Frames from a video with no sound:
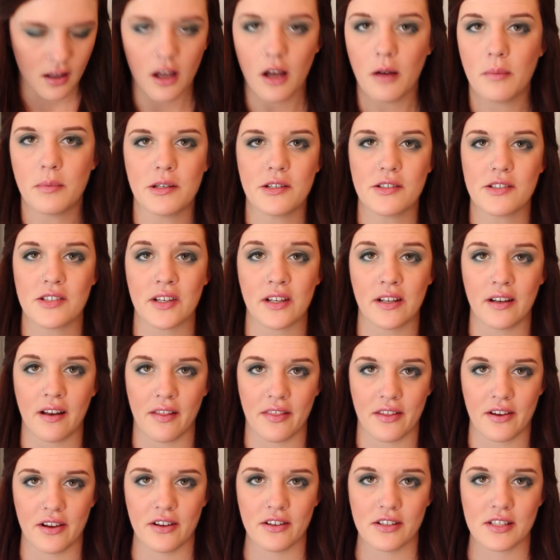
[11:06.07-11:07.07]
I'll be using
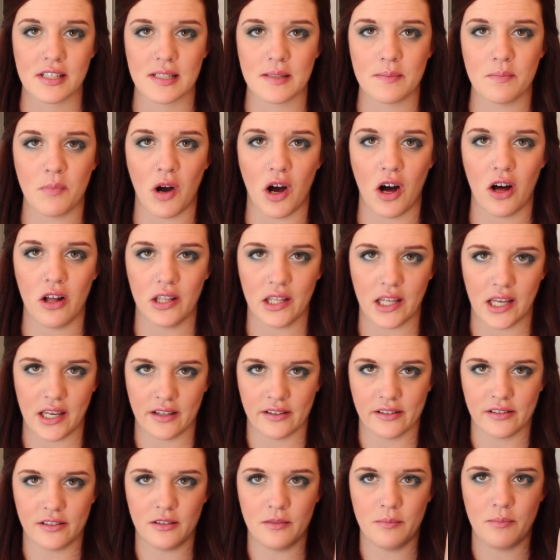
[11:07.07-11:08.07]
another small
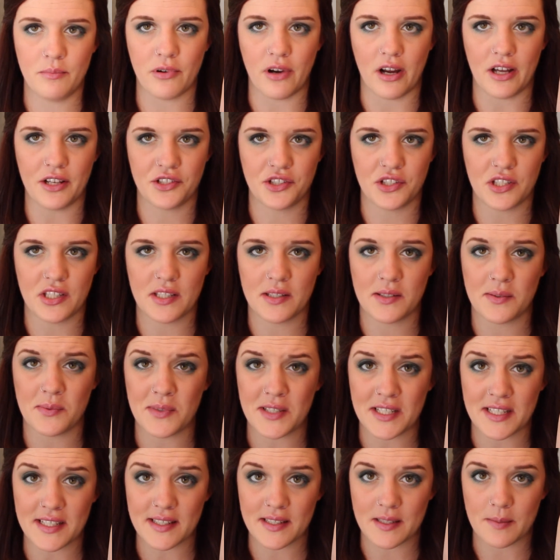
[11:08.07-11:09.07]
angled brush. This
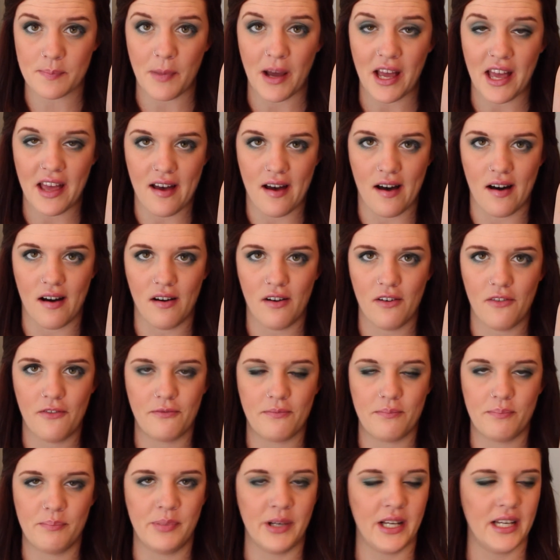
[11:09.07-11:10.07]
one is by e.l.f.
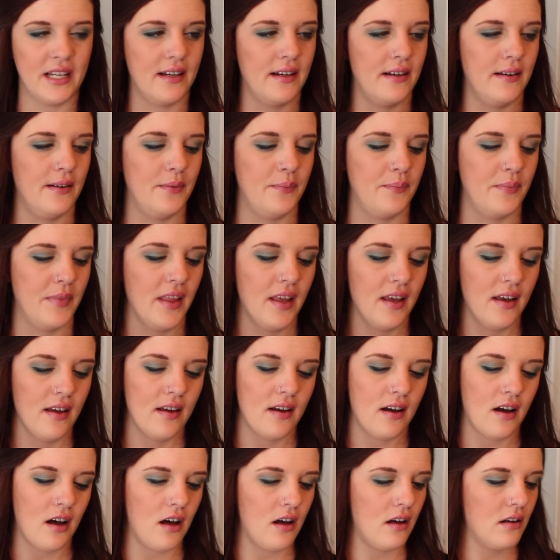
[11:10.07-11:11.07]
But
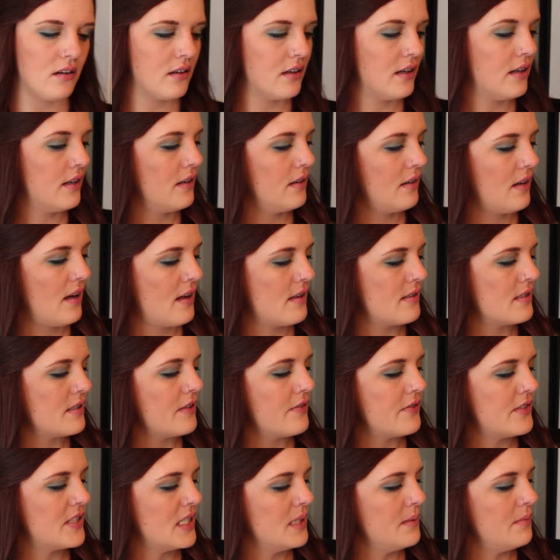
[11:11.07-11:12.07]
I'll, as
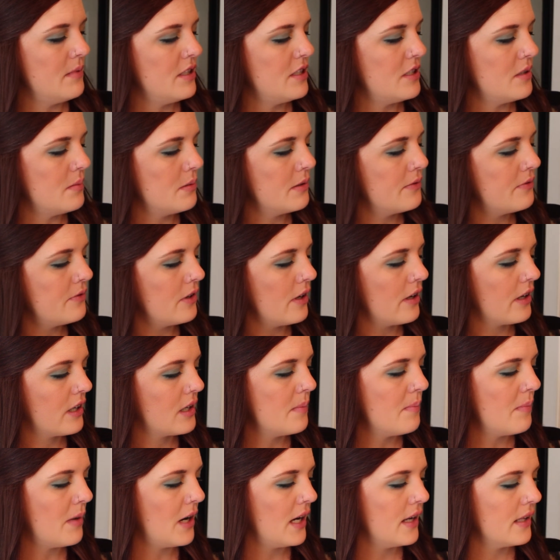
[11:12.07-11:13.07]
you've seen me do before,
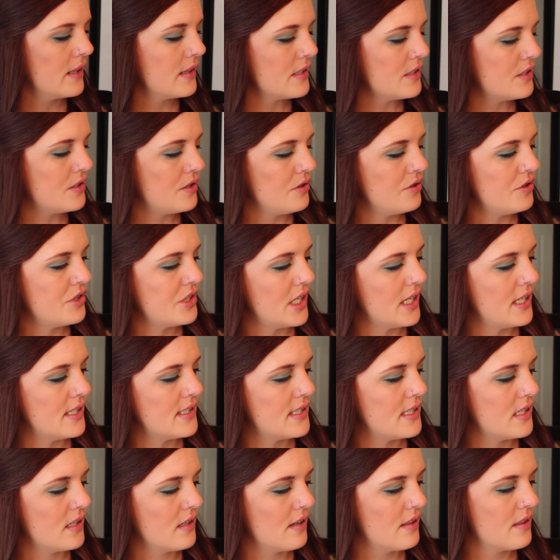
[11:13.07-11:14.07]
combine the two
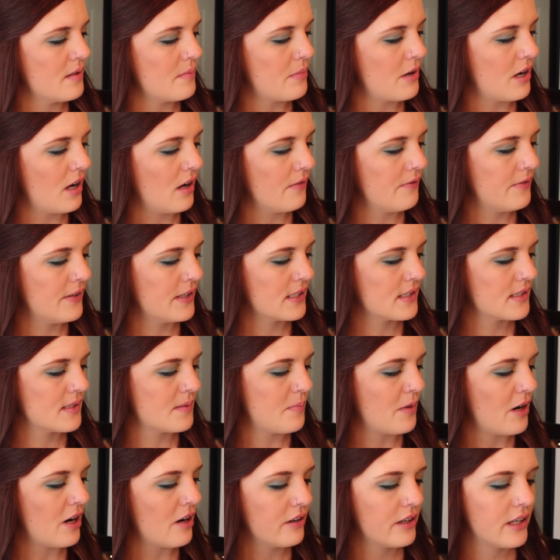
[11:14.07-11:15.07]
shades here on the Brow Fix
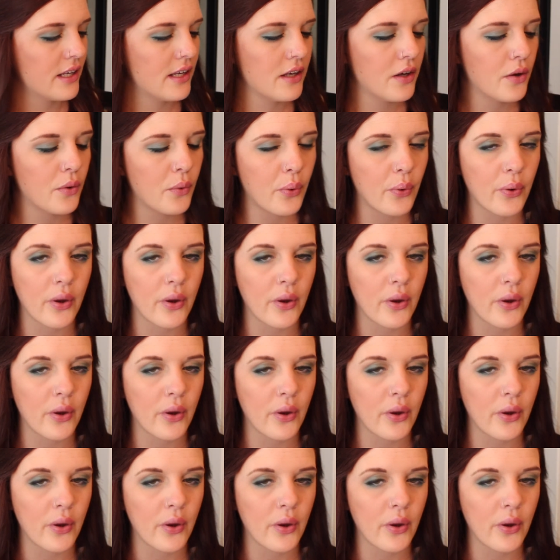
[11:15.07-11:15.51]
Brow Kit.